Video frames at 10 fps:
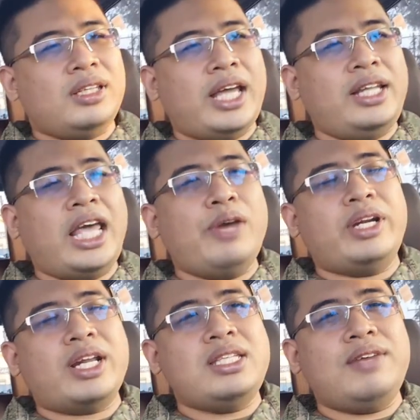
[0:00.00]
Then they
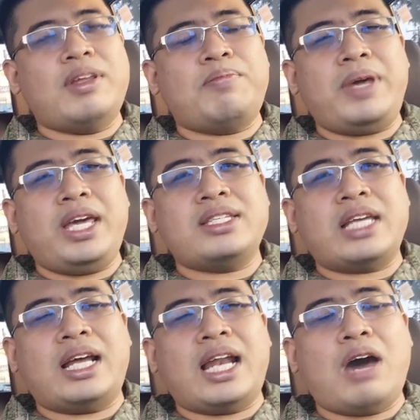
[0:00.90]
will receive the
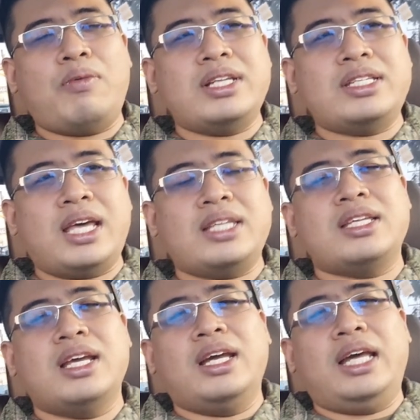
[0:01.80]
pays and
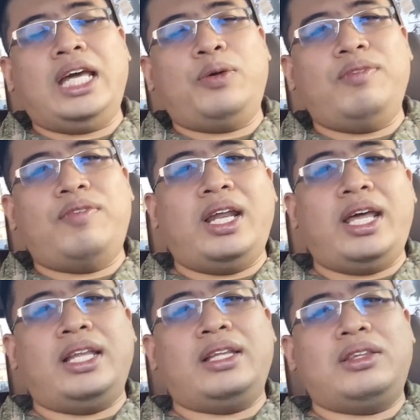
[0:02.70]
allowances
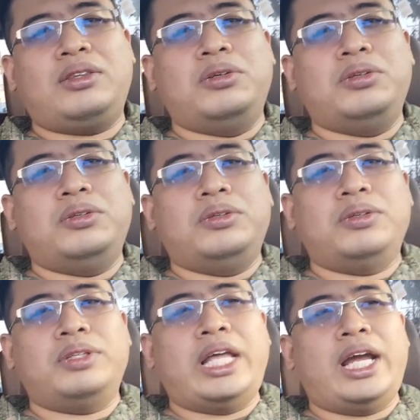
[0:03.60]
equivalent
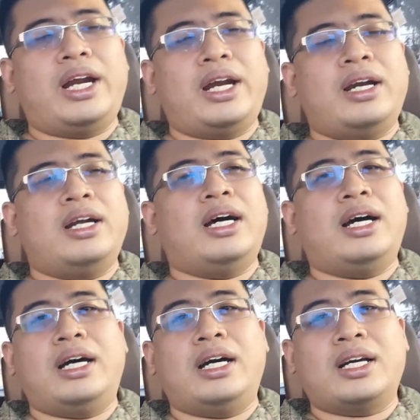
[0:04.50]
to their
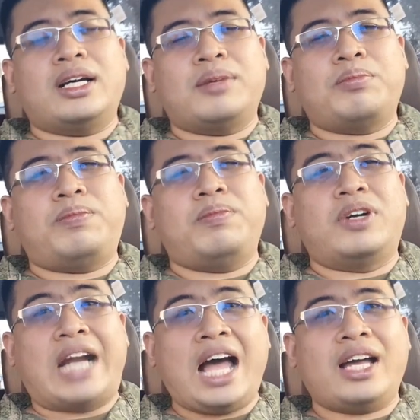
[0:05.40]

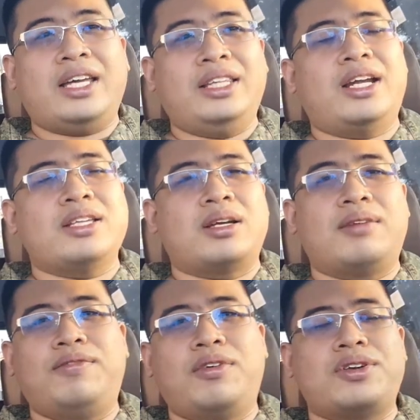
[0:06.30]
rank in the
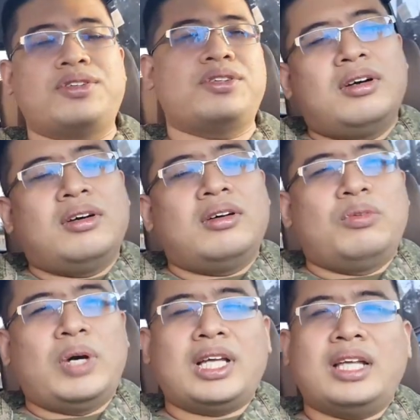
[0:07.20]
reserve force.
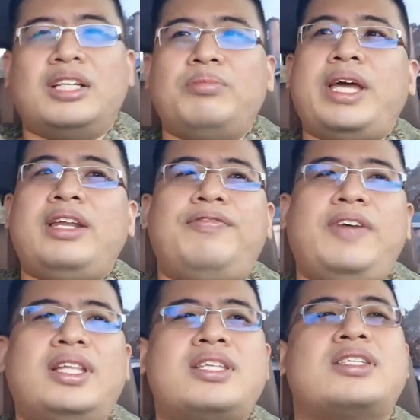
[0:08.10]
What other
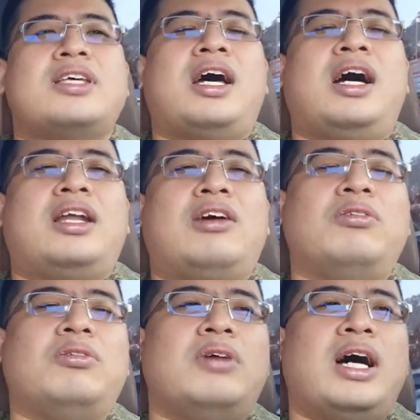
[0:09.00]
benefits ang
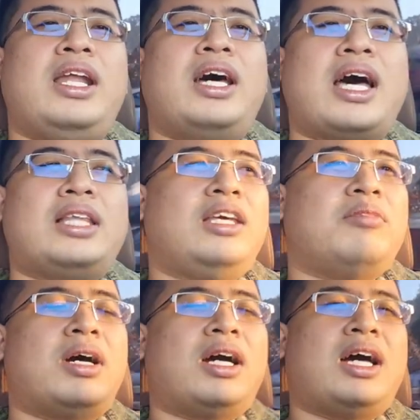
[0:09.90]
nakukuha ng
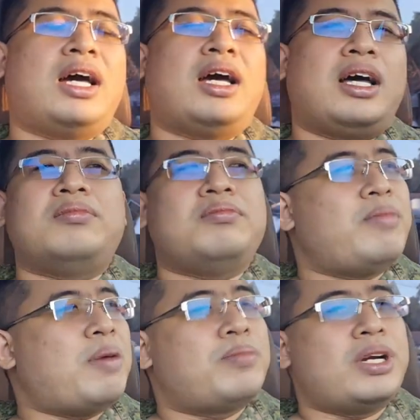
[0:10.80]
ating mga
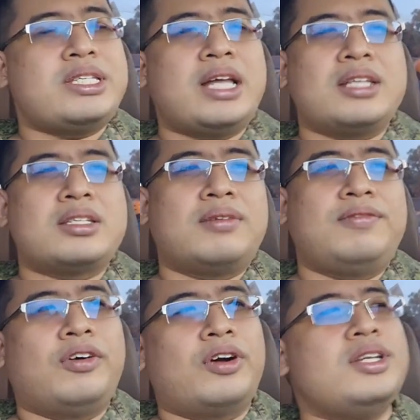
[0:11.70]
members ng
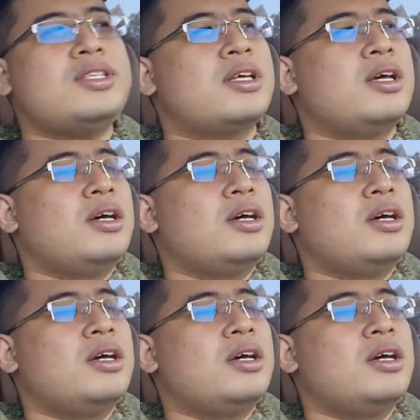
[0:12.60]
reserve force?